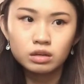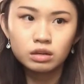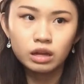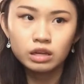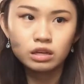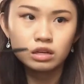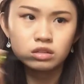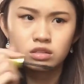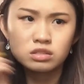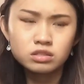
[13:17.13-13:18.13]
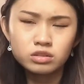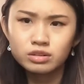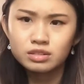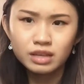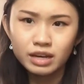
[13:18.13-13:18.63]
like this
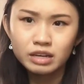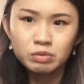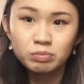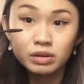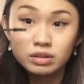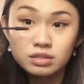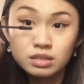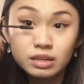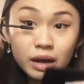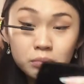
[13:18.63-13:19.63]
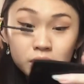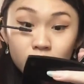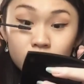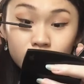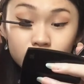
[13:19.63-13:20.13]
certain type of person that I'm
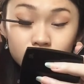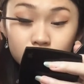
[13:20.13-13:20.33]
not.